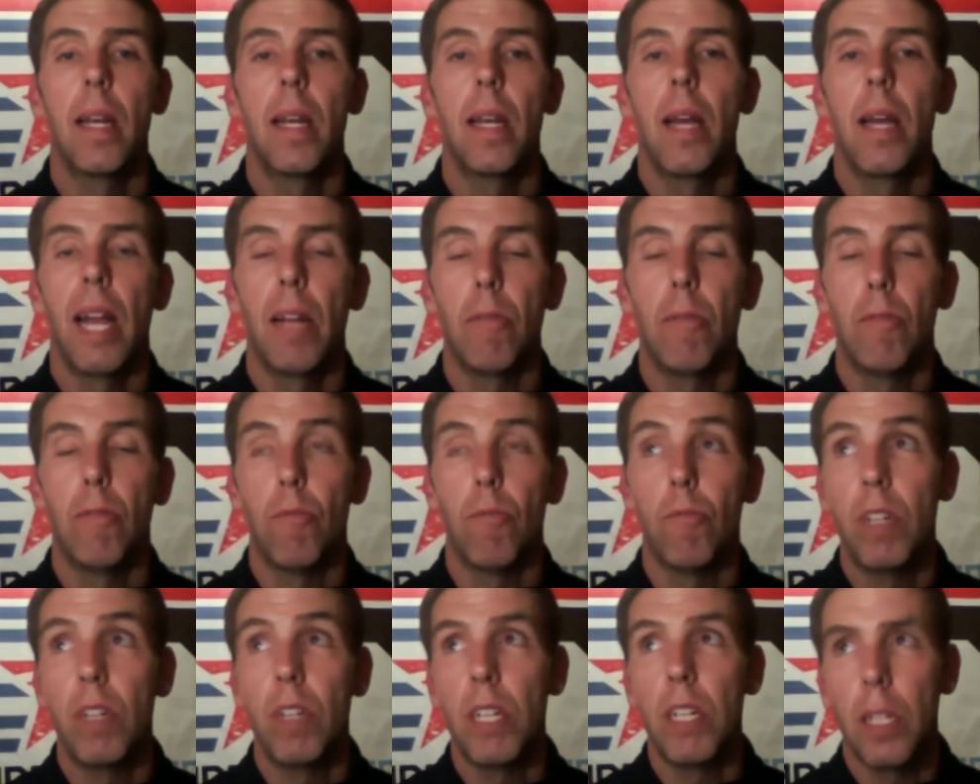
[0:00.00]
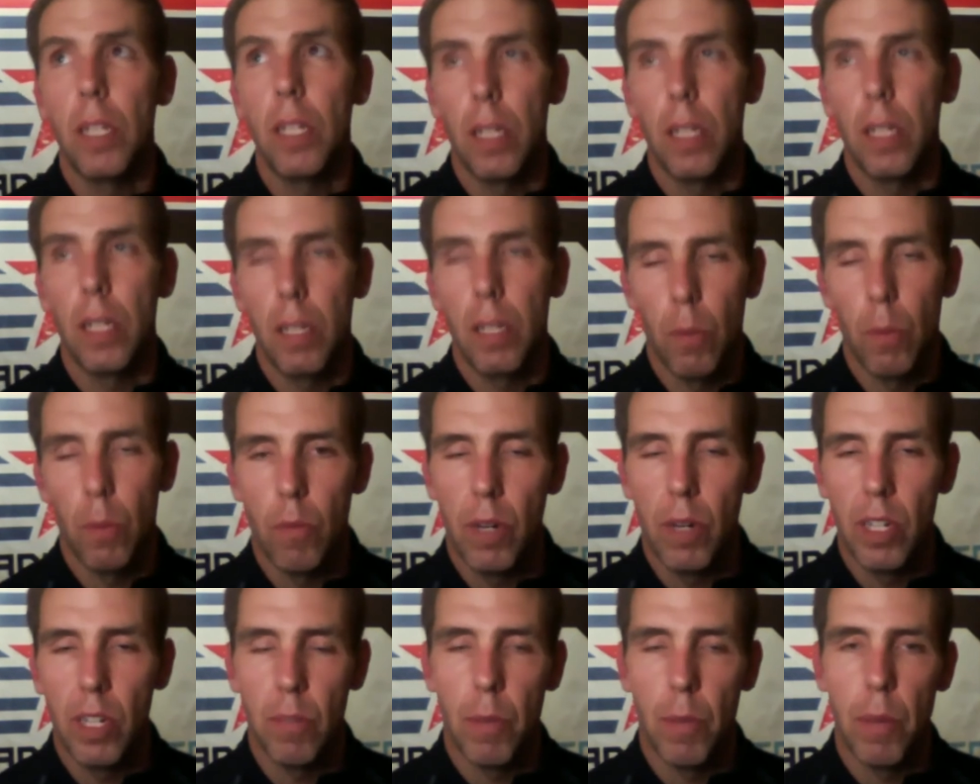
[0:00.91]
I really want to
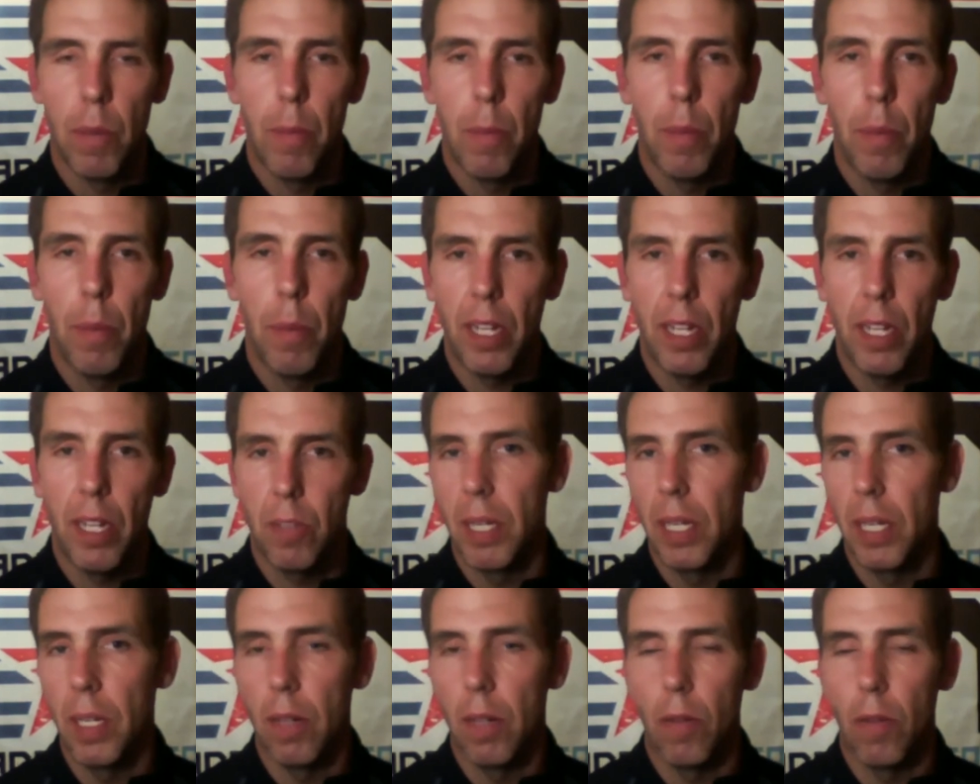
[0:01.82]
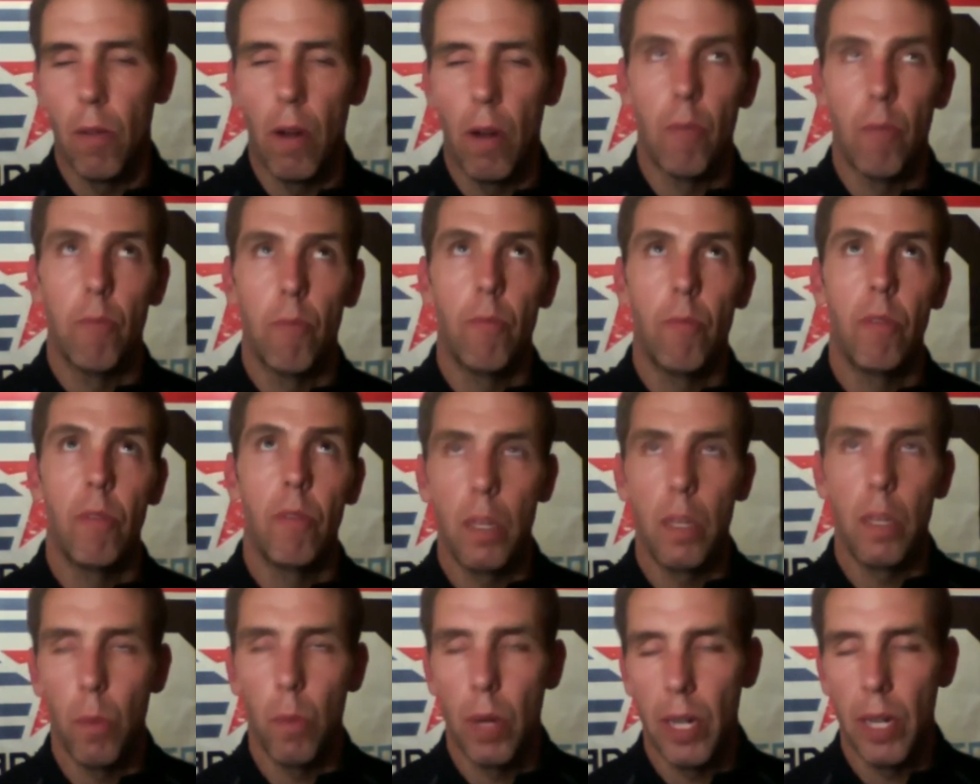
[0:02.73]
raise my bike speed, or I
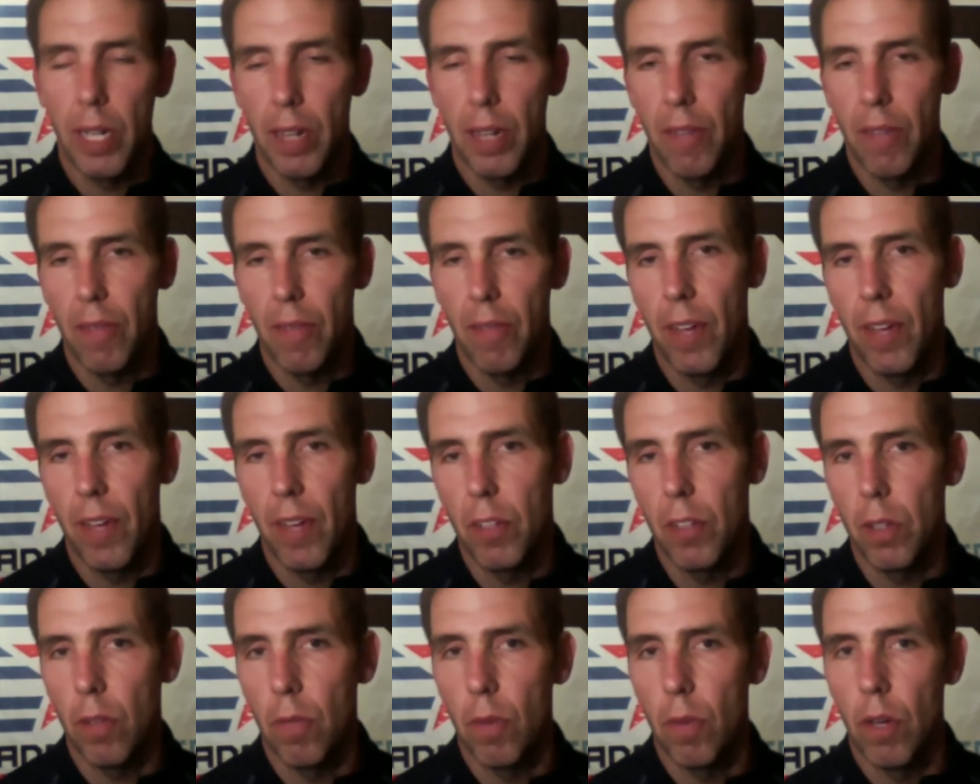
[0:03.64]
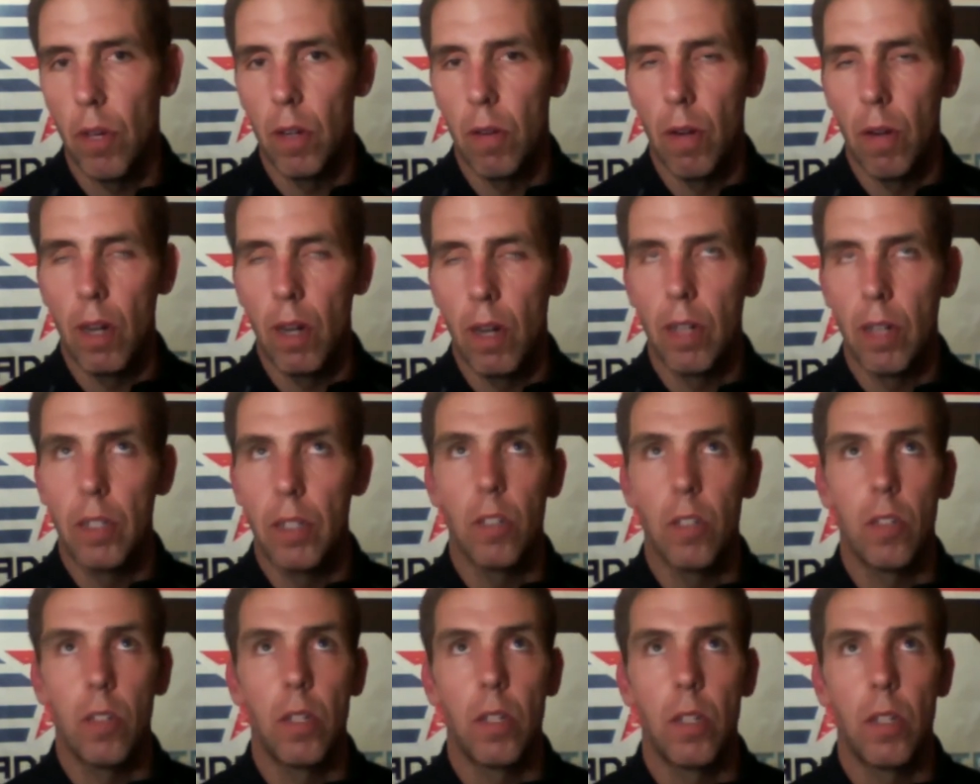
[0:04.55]
really want to get faster on the run, or I
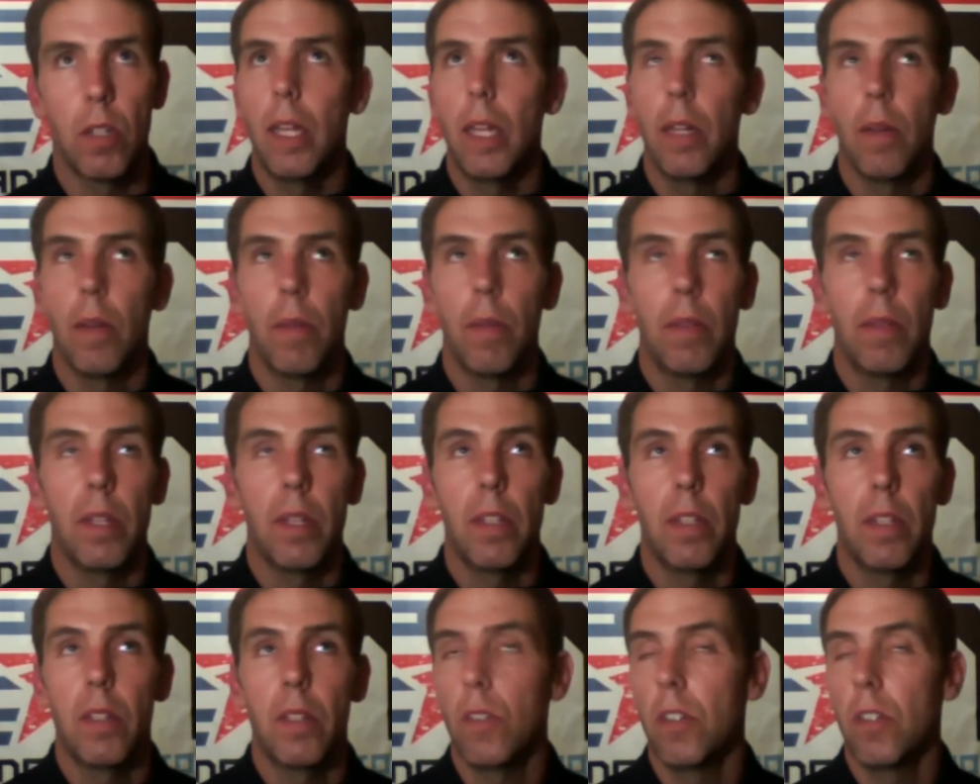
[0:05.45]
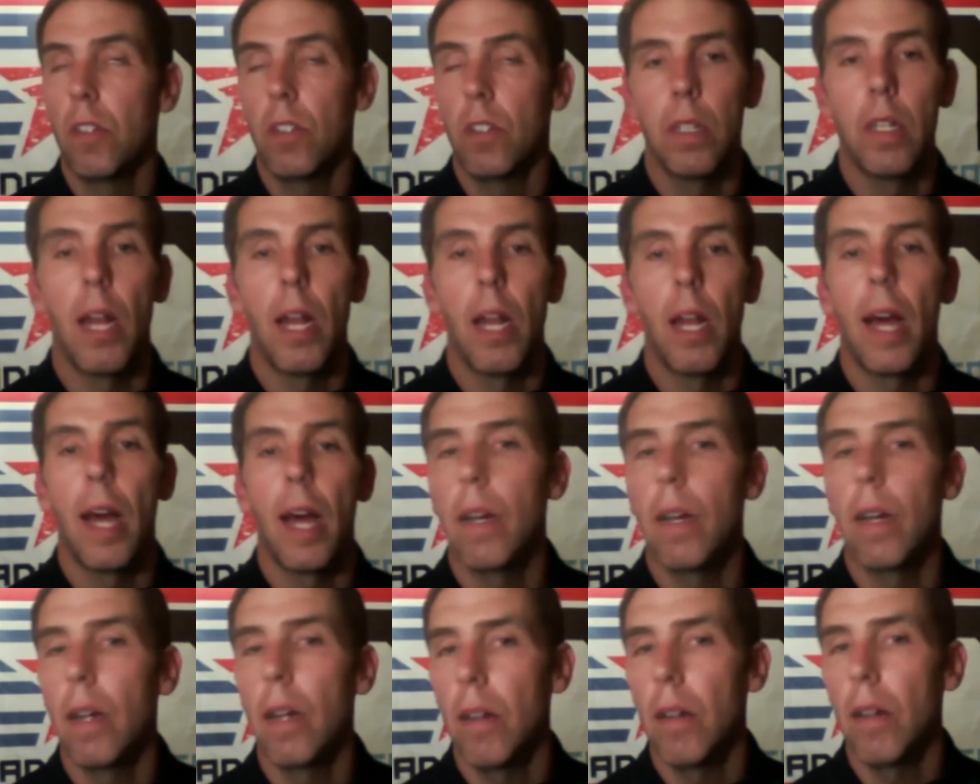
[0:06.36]
just, this is just not
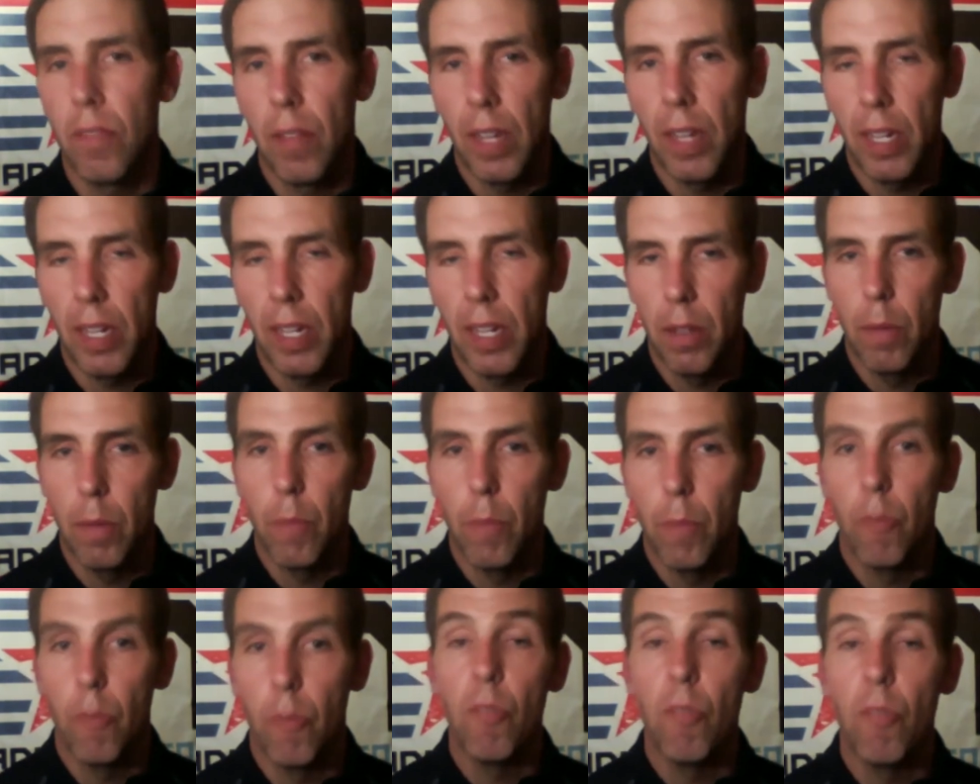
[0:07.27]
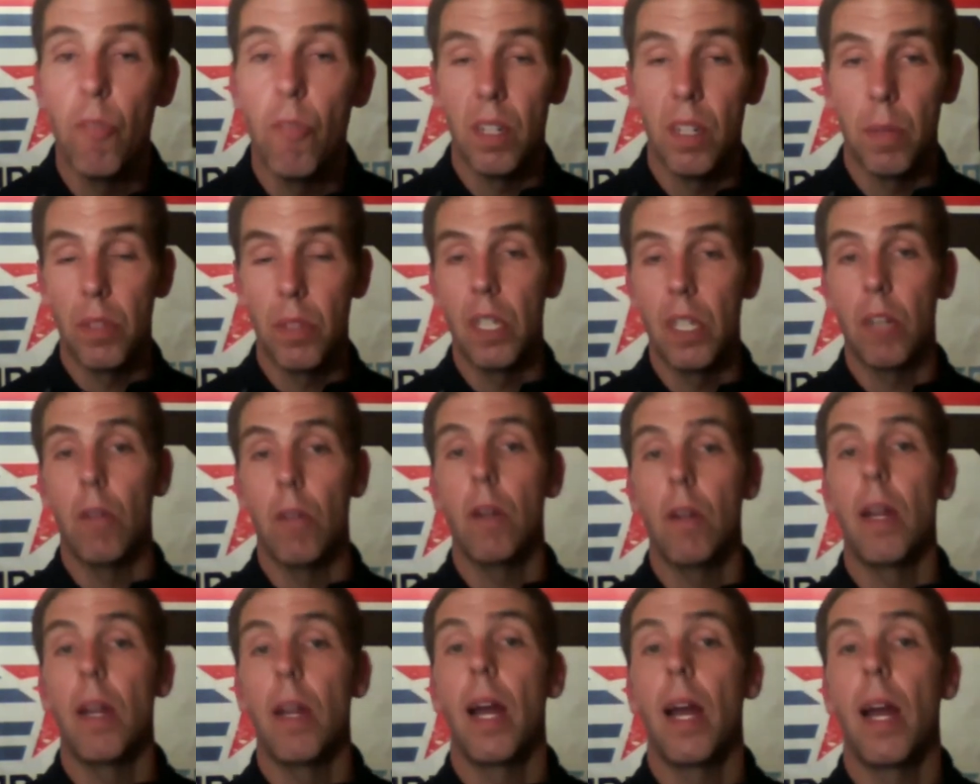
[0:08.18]
enough. Like, the improvements that I'm seeing
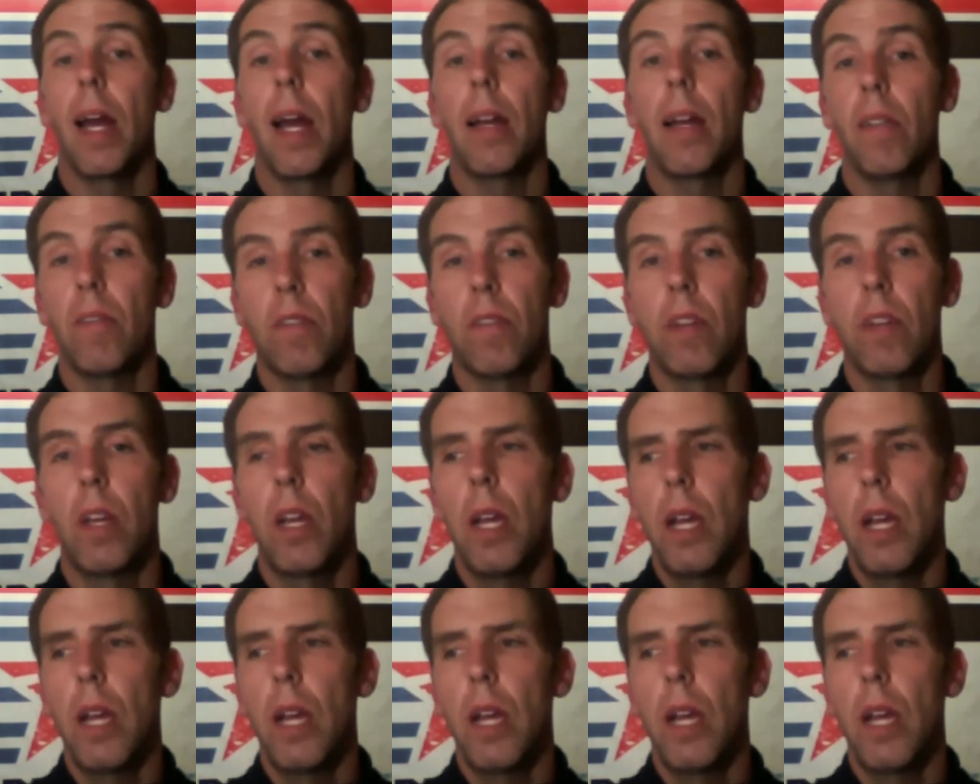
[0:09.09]
are not enough.